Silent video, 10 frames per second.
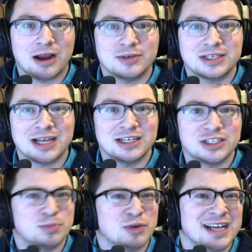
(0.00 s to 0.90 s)
I was kind of
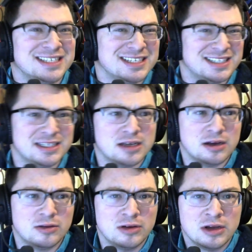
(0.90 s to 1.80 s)
surprised to see go.